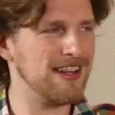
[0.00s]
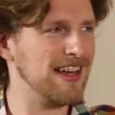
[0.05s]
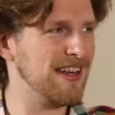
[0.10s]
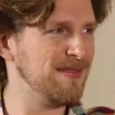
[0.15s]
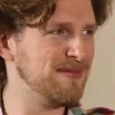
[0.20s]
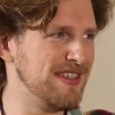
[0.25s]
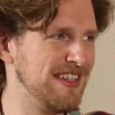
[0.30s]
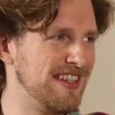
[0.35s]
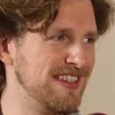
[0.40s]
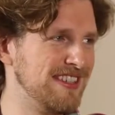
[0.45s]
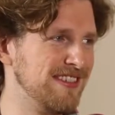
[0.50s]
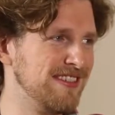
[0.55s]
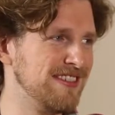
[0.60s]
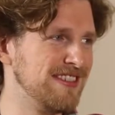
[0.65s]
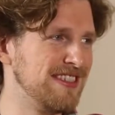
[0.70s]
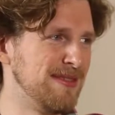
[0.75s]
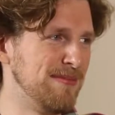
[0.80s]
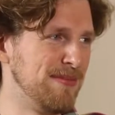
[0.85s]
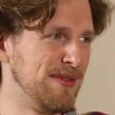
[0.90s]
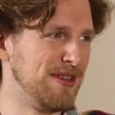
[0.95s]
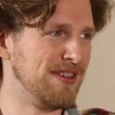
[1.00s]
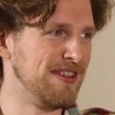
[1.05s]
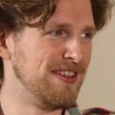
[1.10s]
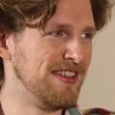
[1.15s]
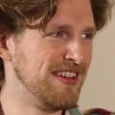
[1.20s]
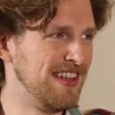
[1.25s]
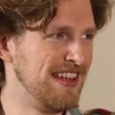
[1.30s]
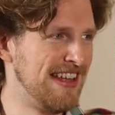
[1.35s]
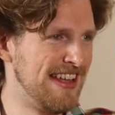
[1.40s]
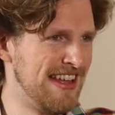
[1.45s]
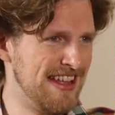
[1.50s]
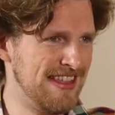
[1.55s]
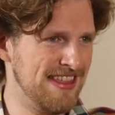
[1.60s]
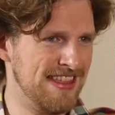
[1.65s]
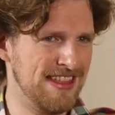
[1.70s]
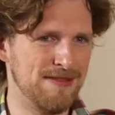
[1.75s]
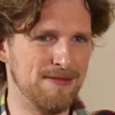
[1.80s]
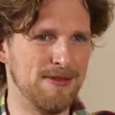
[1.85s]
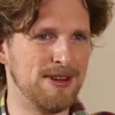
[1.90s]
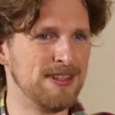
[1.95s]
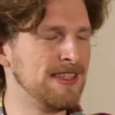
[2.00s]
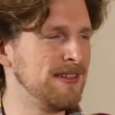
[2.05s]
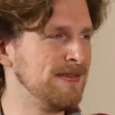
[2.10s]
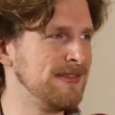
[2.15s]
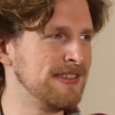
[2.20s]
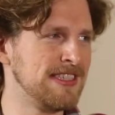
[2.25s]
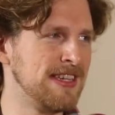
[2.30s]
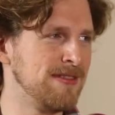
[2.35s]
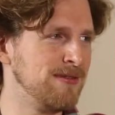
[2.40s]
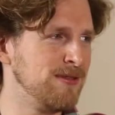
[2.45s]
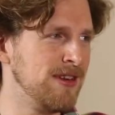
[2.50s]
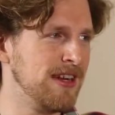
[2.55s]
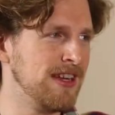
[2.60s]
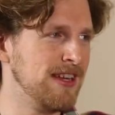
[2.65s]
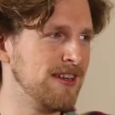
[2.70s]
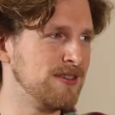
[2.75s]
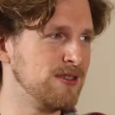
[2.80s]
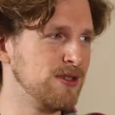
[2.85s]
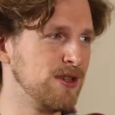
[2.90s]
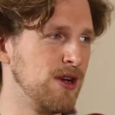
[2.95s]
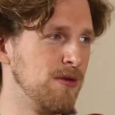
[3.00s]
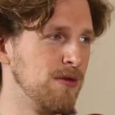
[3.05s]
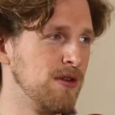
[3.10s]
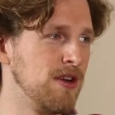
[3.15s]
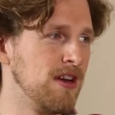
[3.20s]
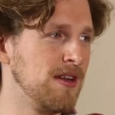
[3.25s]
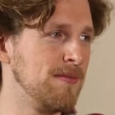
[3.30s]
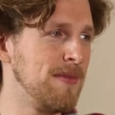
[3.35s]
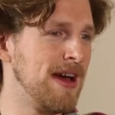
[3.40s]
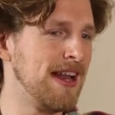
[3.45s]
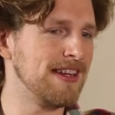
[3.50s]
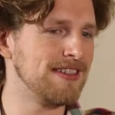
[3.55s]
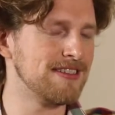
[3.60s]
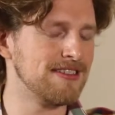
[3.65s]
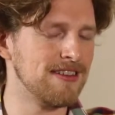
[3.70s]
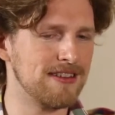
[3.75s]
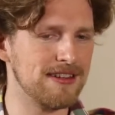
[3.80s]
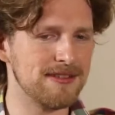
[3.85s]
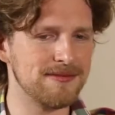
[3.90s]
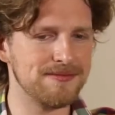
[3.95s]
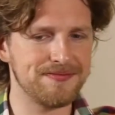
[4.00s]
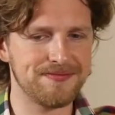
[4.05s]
times easier and simpler than it was even 7 or 8 years ago when Automatic started.